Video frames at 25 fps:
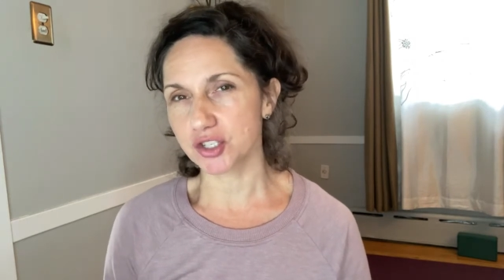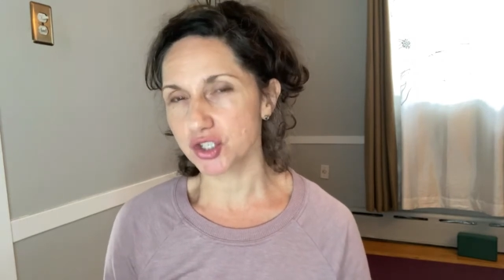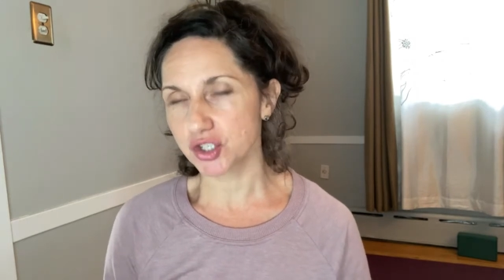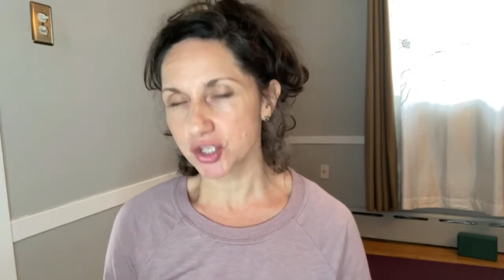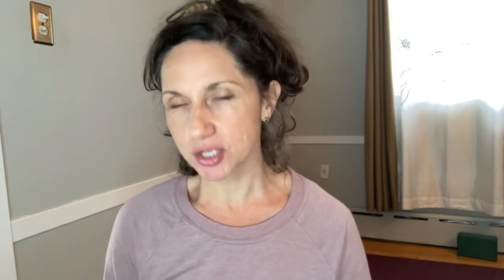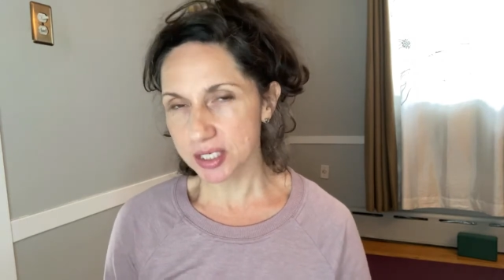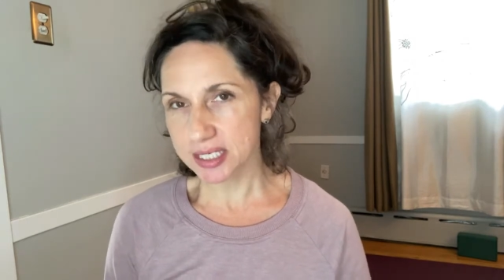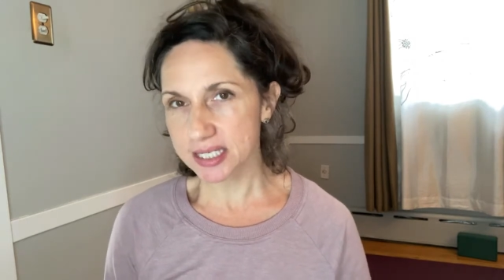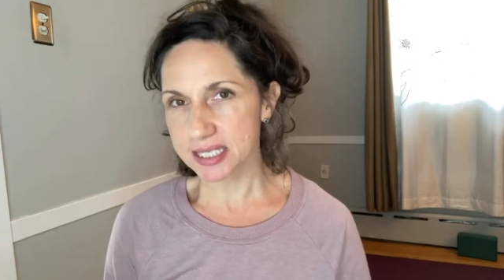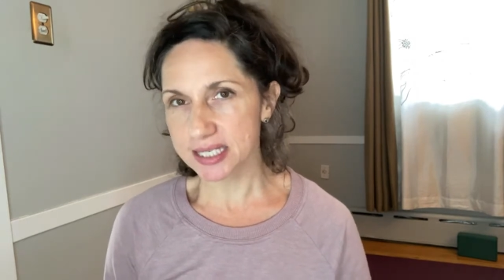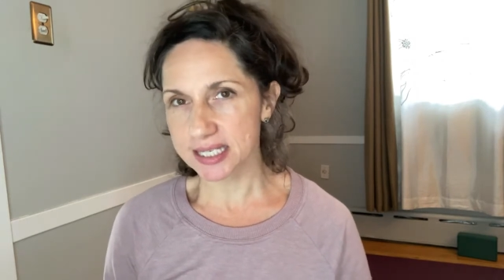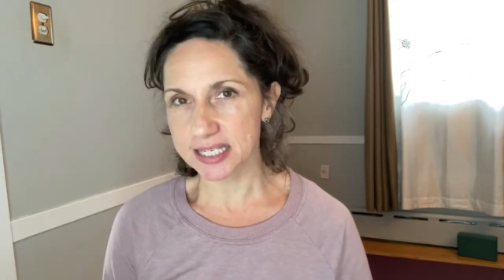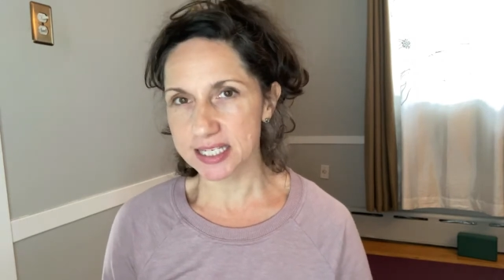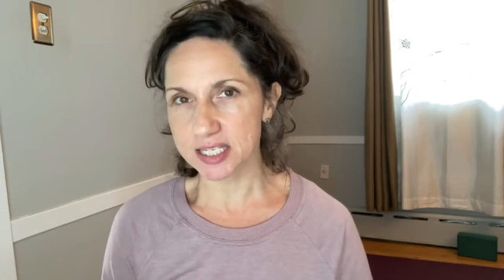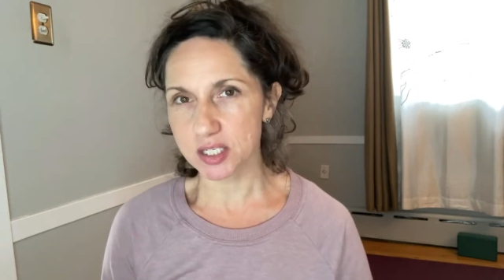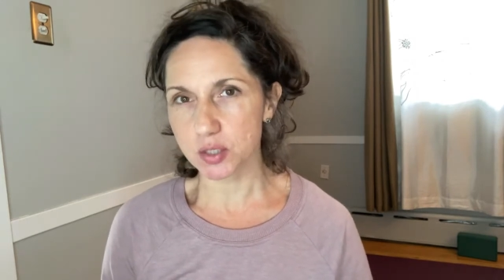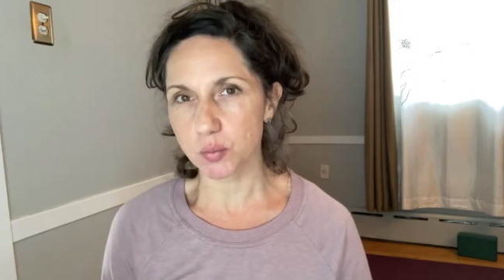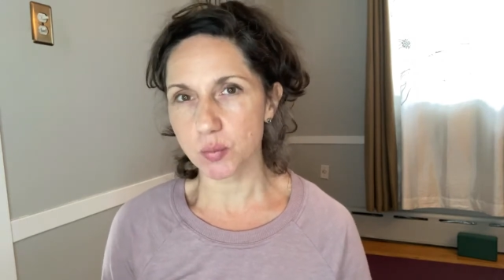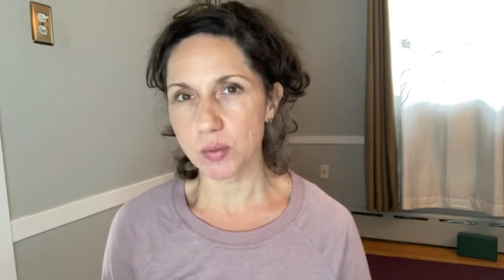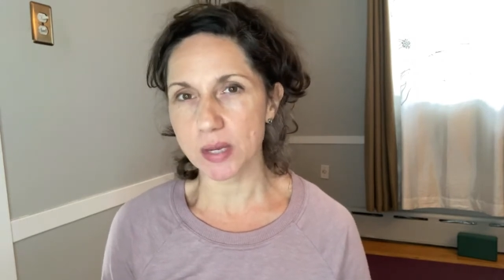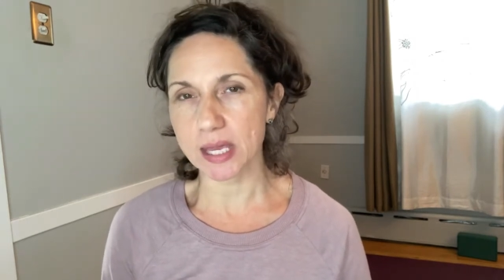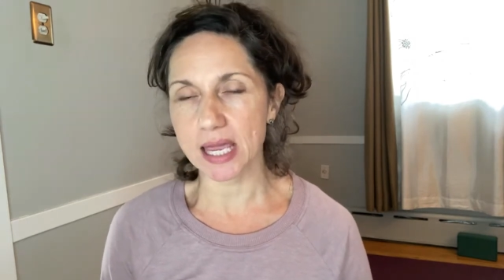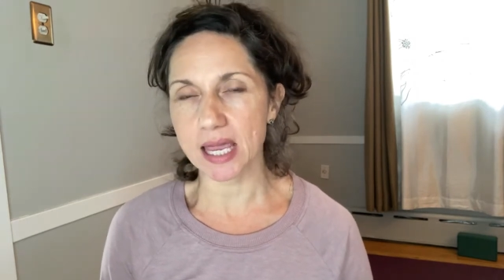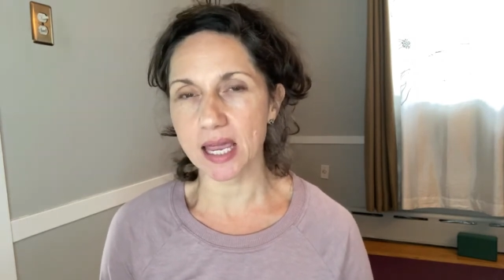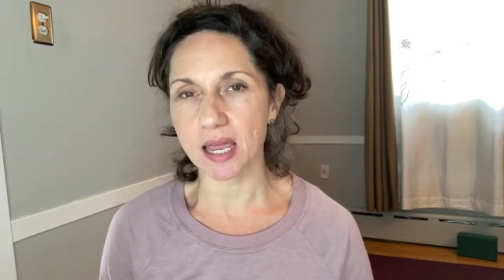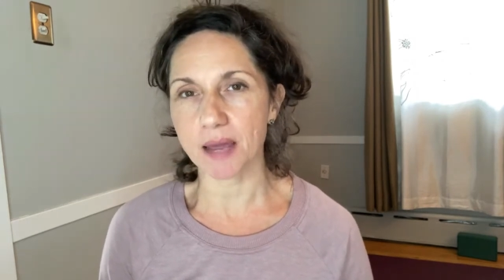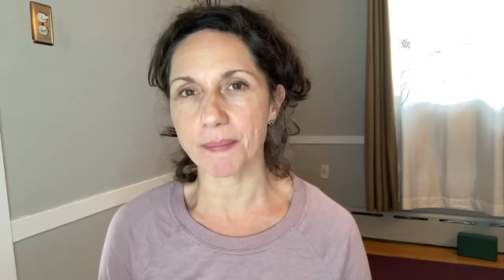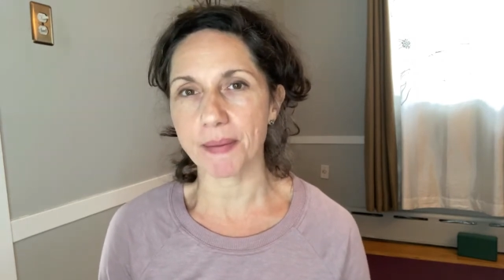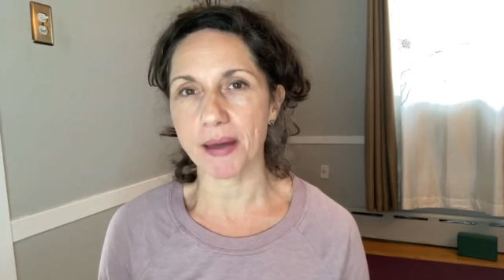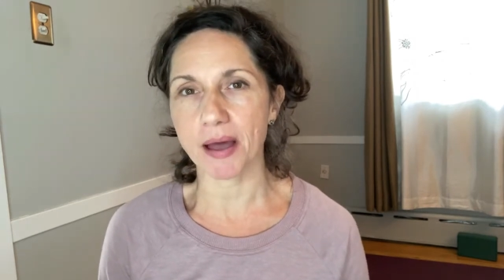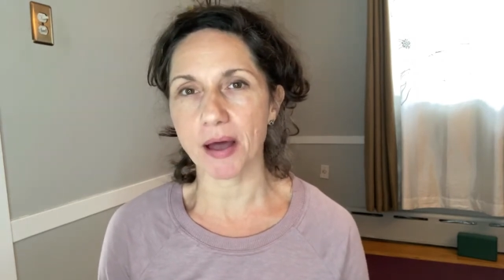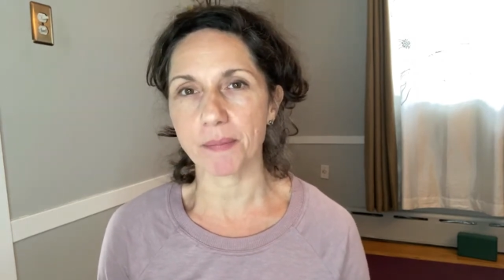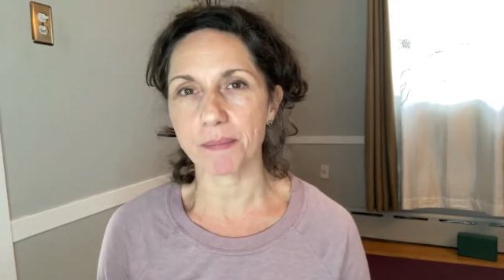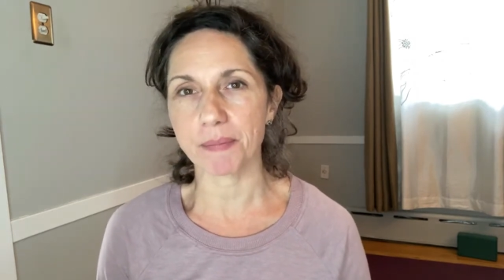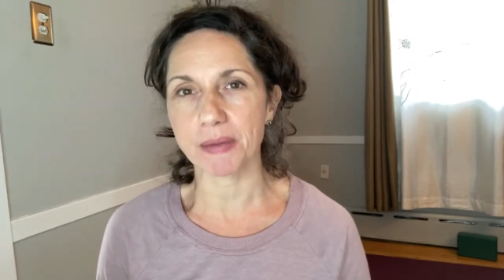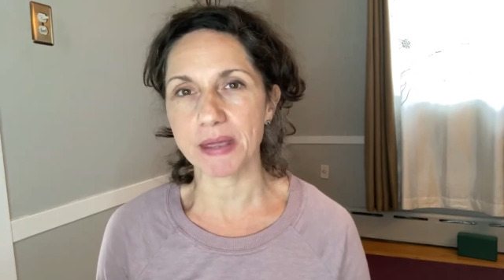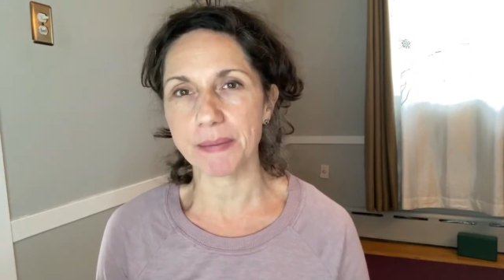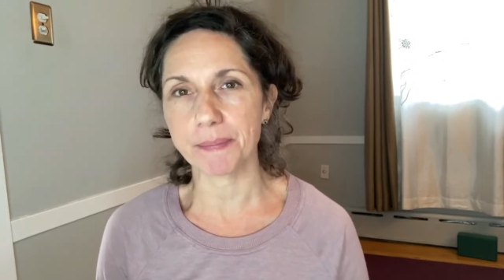just this week
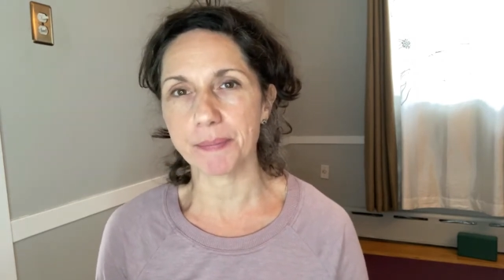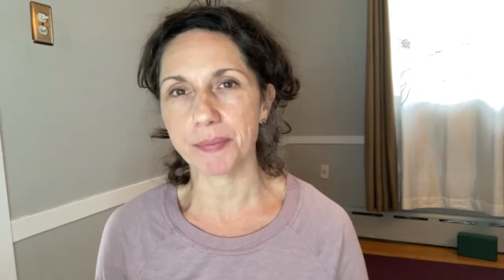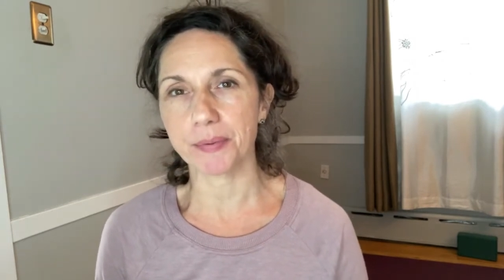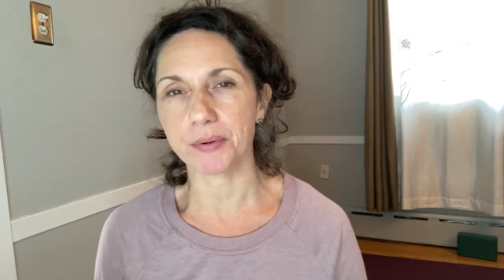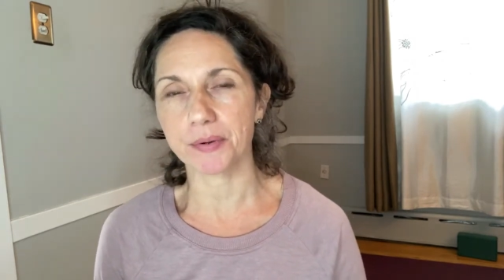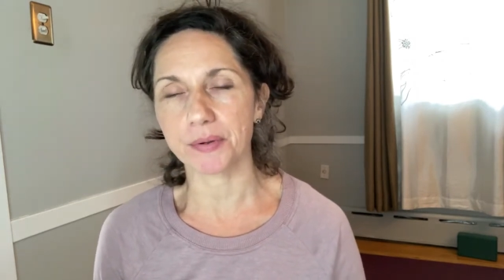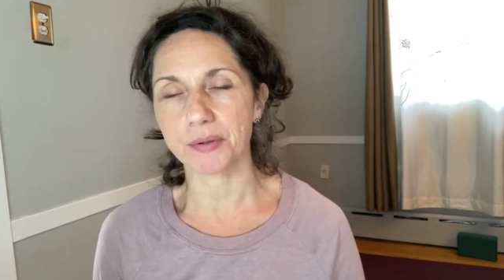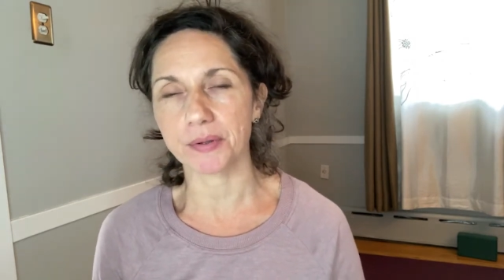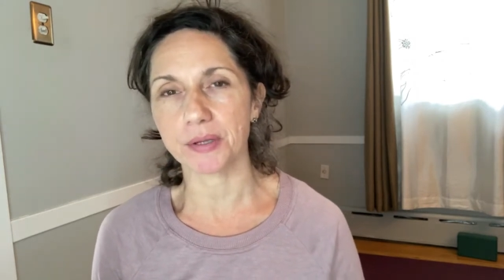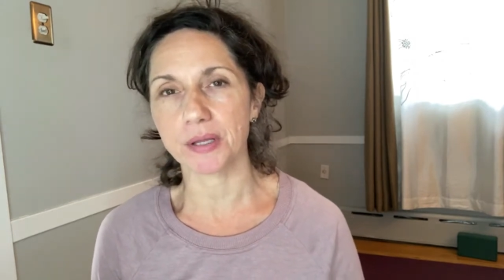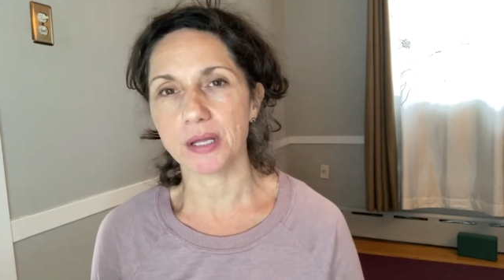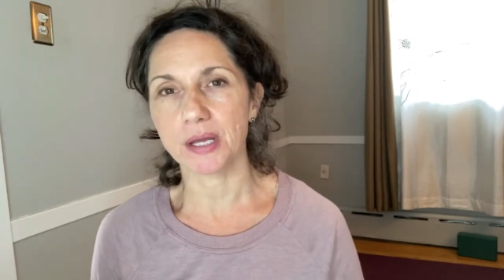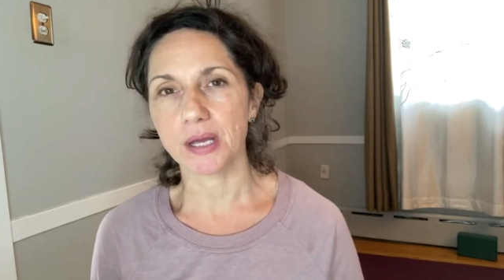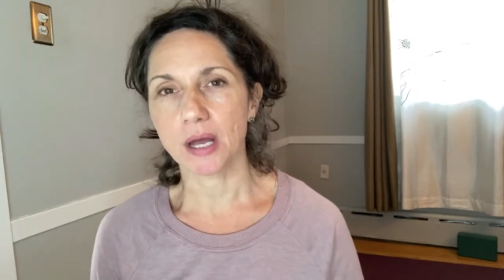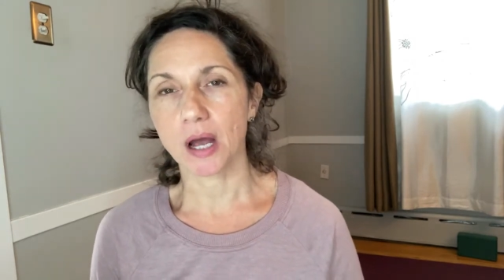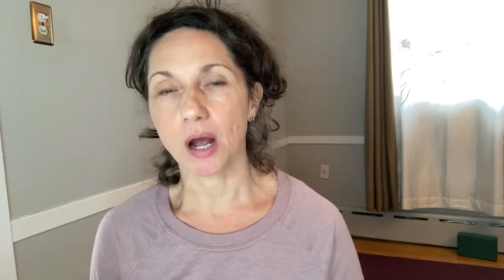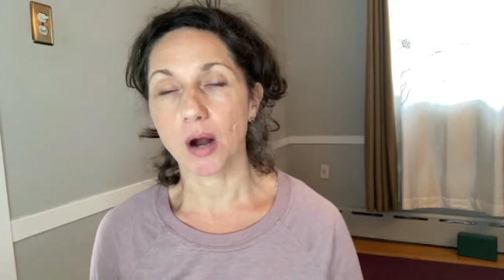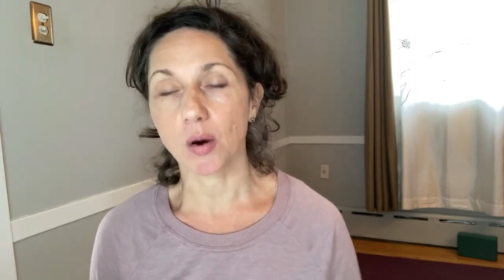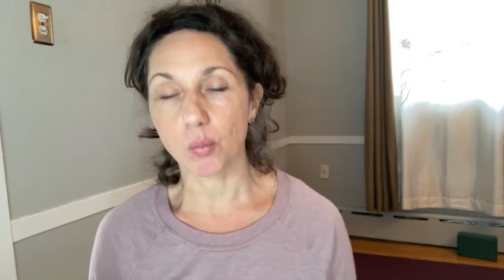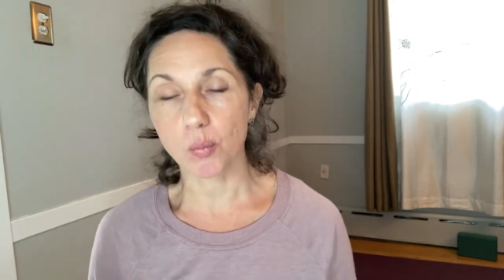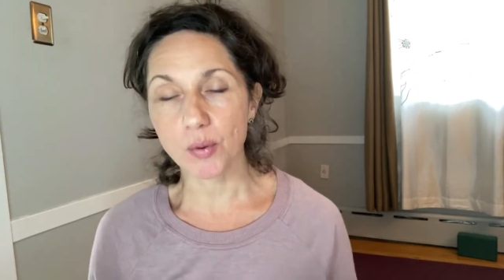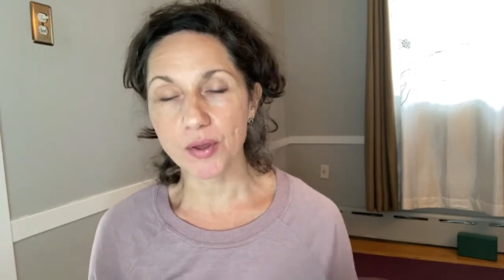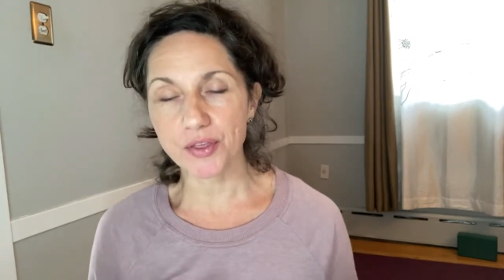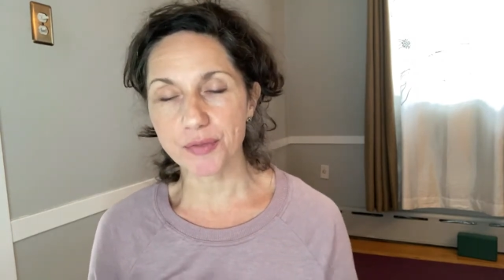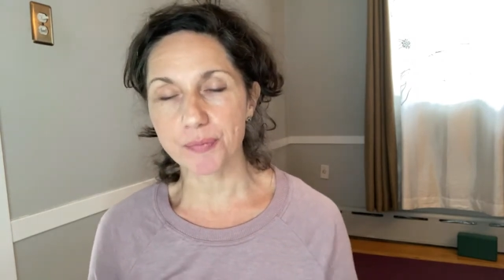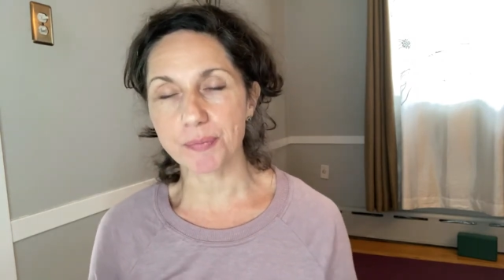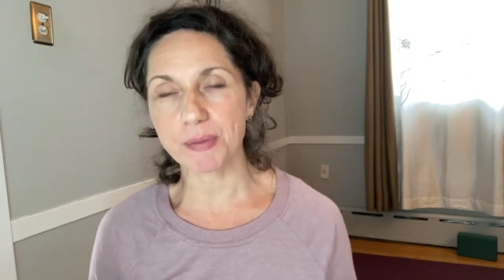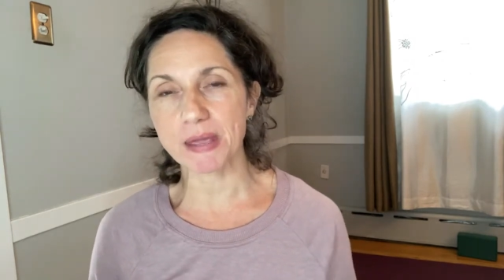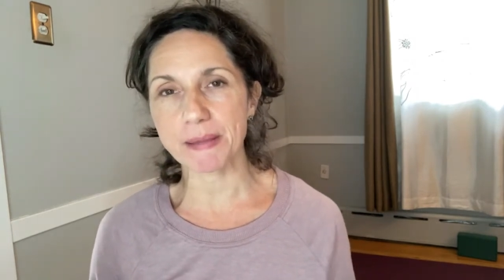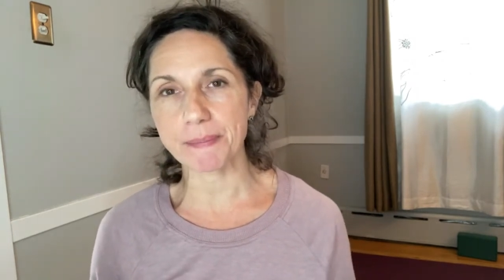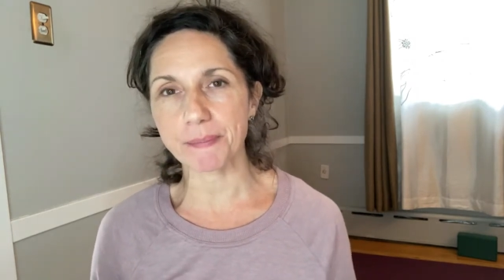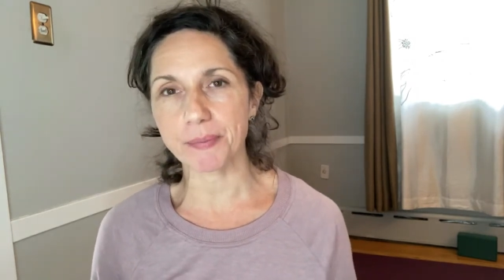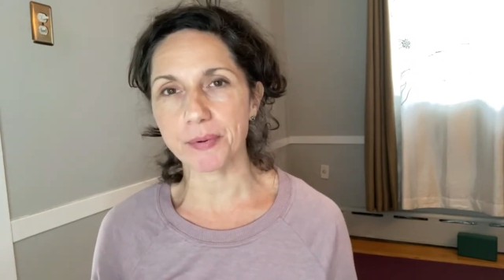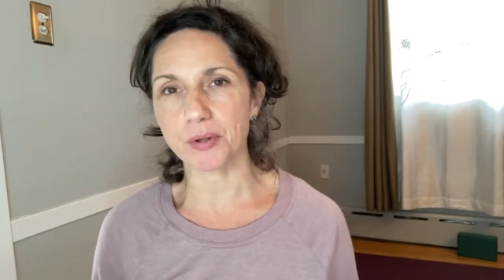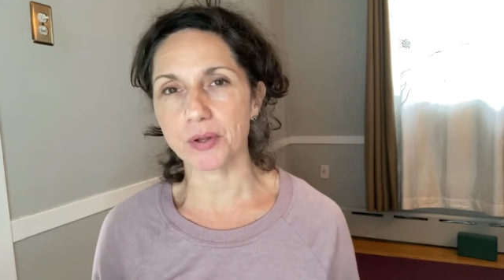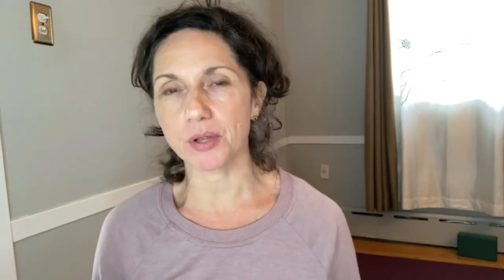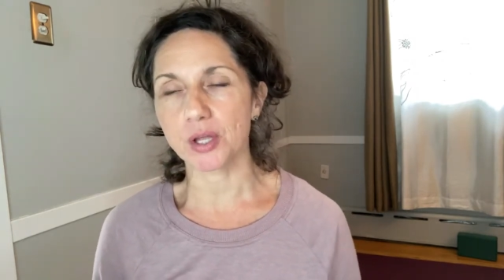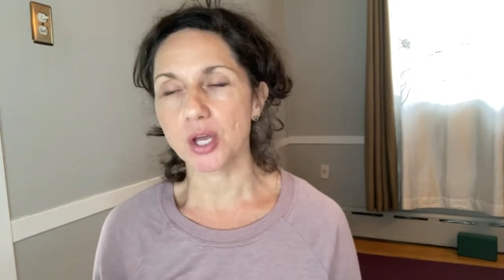about people, or with
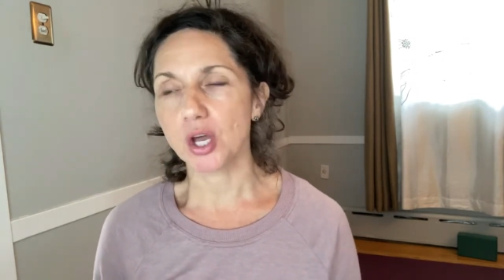people